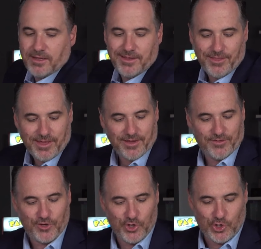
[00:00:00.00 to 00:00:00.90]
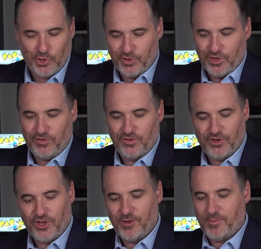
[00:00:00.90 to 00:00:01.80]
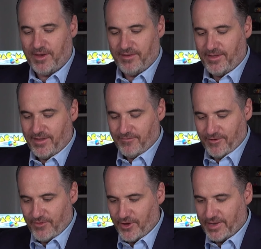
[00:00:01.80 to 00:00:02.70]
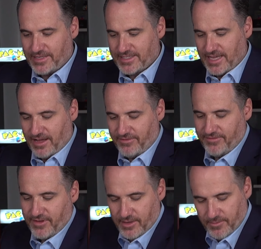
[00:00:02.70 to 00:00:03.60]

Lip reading: You think it's cool, YouTube and reviewing stuff.